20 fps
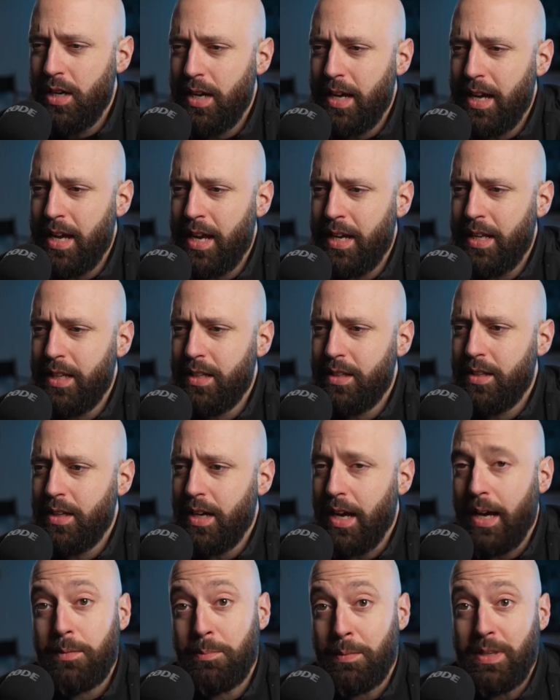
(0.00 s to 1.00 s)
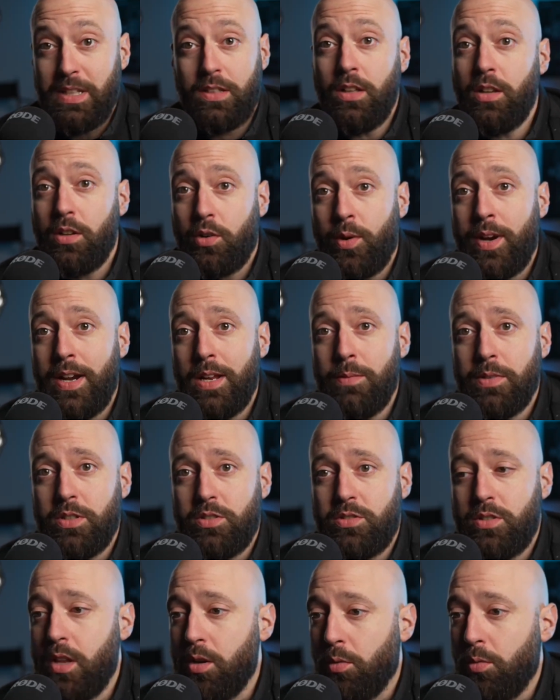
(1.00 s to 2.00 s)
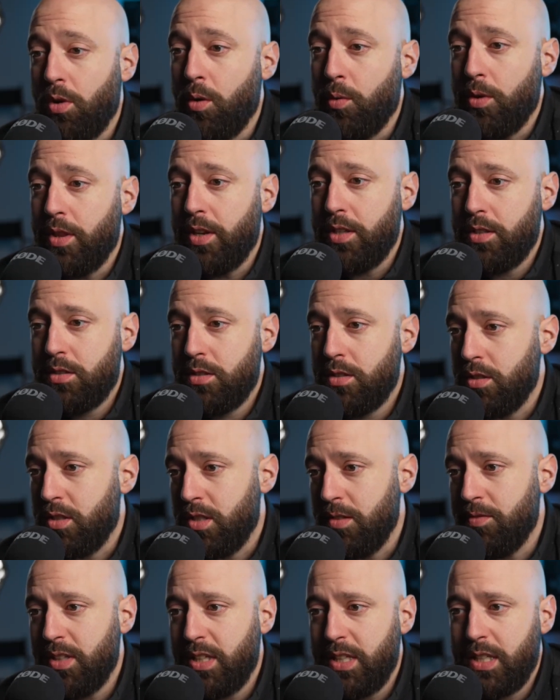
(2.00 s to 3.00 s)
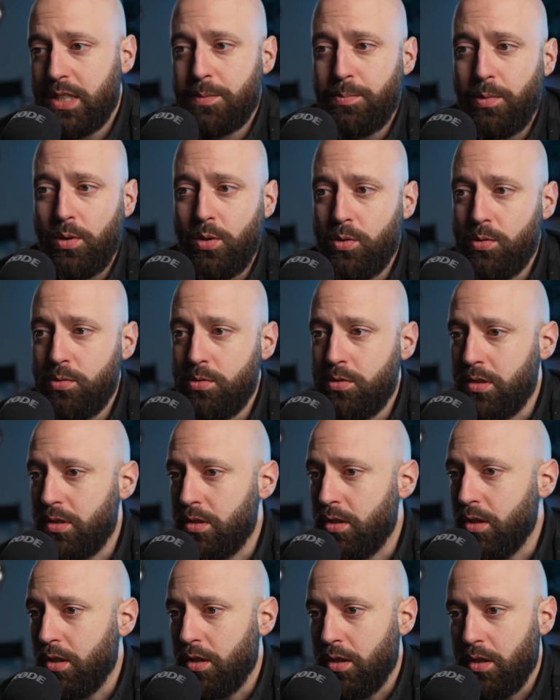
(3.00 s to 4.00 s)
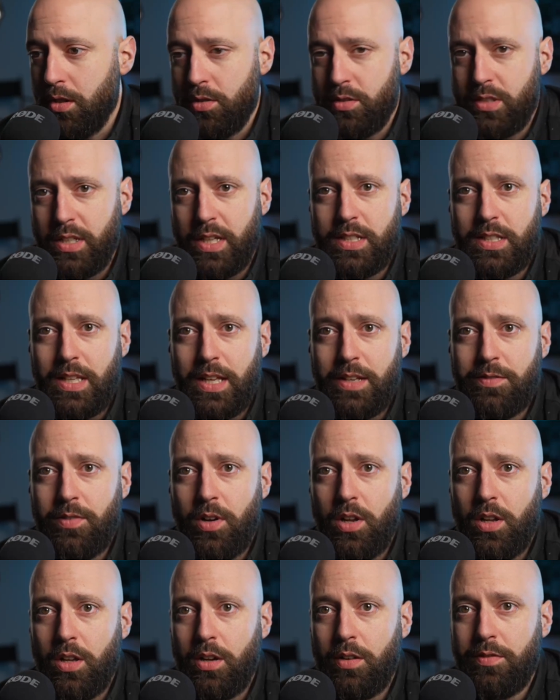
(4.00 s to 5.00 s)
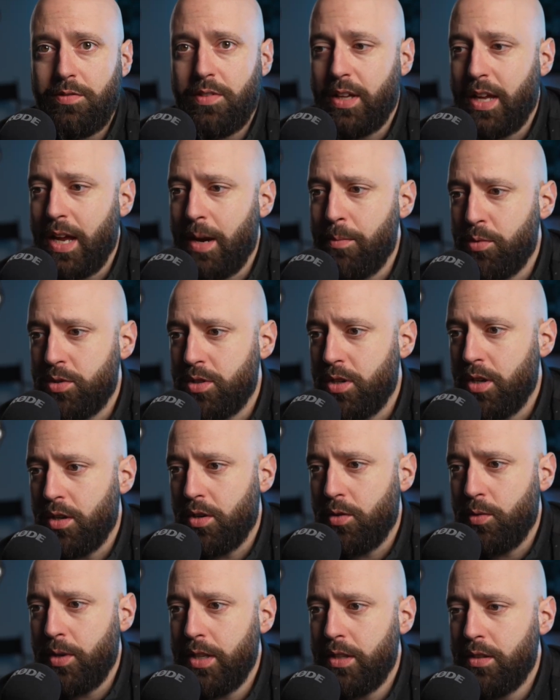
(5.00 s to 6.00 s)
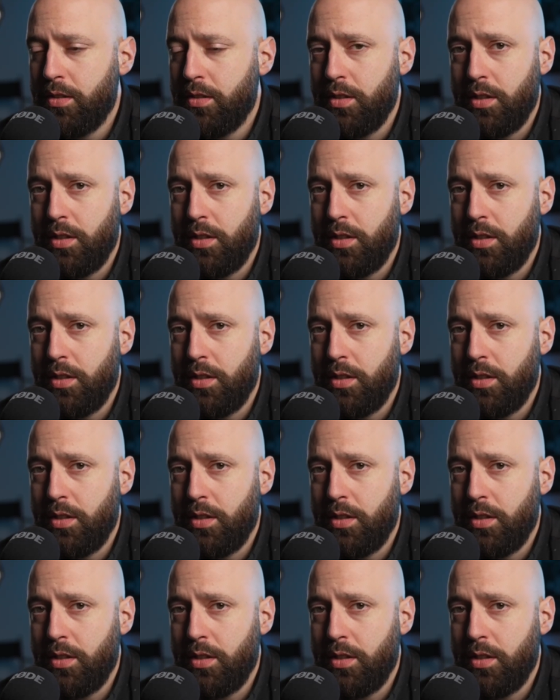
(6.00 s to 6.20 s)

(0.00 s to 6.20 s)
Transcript: And I mean, it's still a great image. Nothing wrong with it. It's evenly exposed. There's nice light fall off. The camera's got a great.